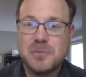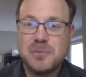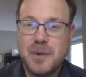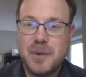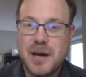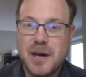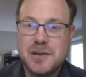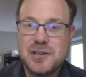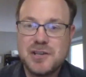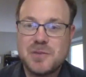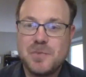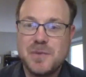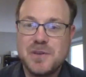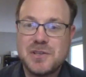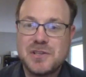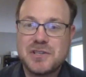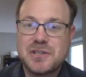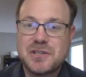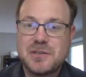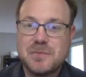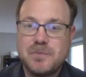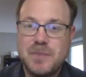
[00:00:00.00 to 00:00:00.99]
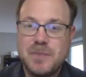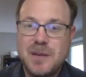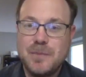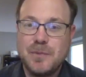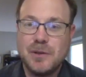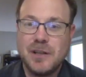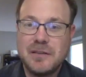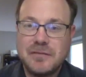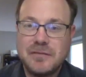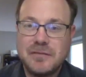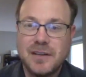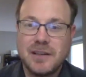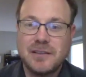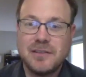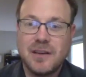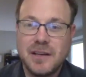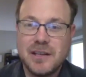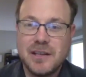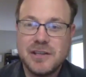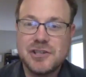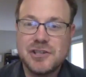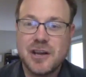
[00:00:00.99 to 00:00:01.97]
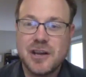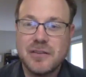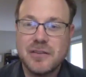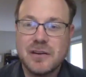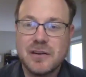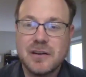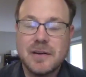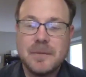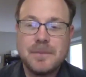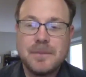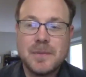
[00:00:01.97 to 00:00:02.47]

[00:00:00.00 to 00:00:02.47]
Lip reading: punishments people inflict on each other.